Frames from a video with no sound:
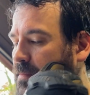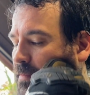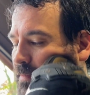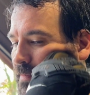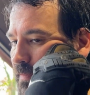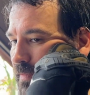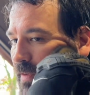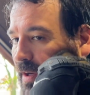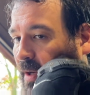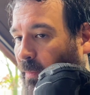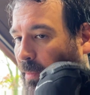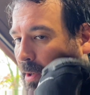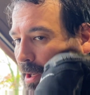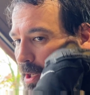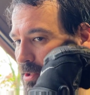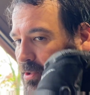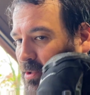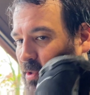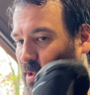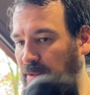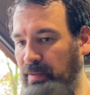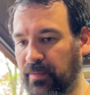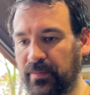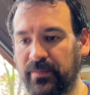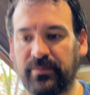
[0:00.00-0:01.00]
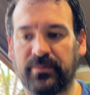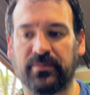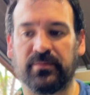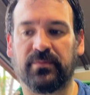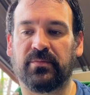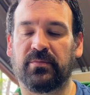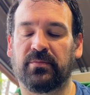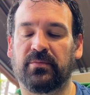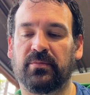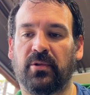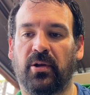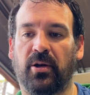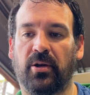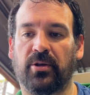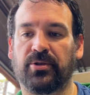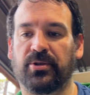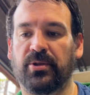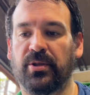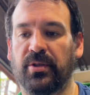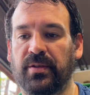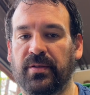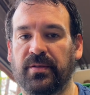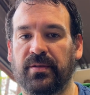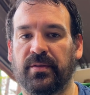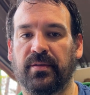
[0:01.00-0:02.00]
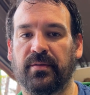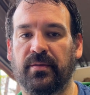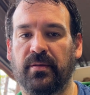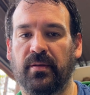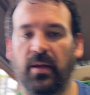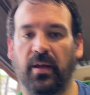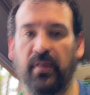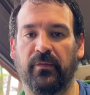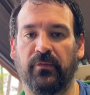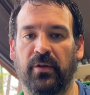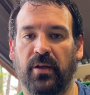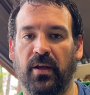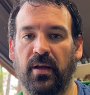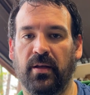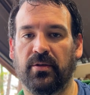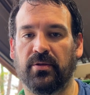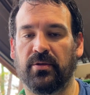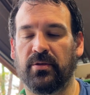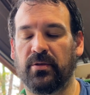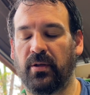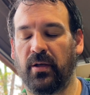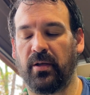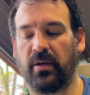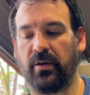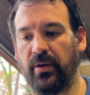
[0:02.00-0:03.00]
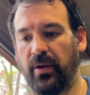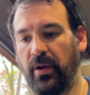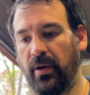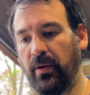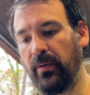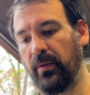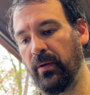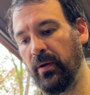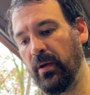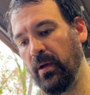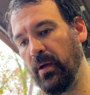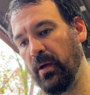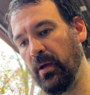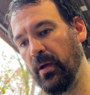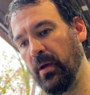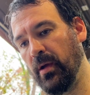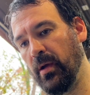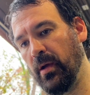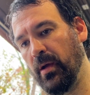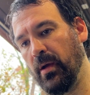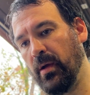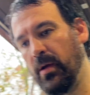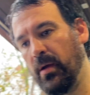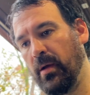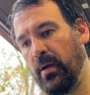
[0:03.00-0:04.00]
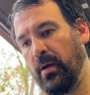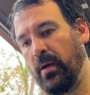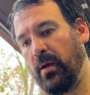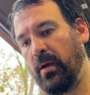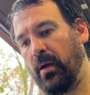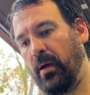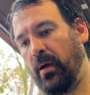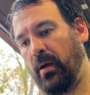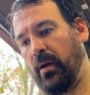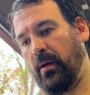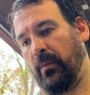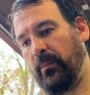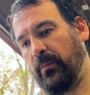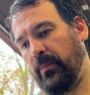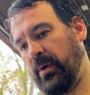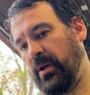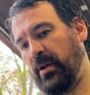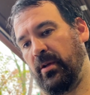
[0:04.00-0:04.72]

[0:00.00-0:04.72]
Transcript: vibration, harshness, NVH, I don't know. But I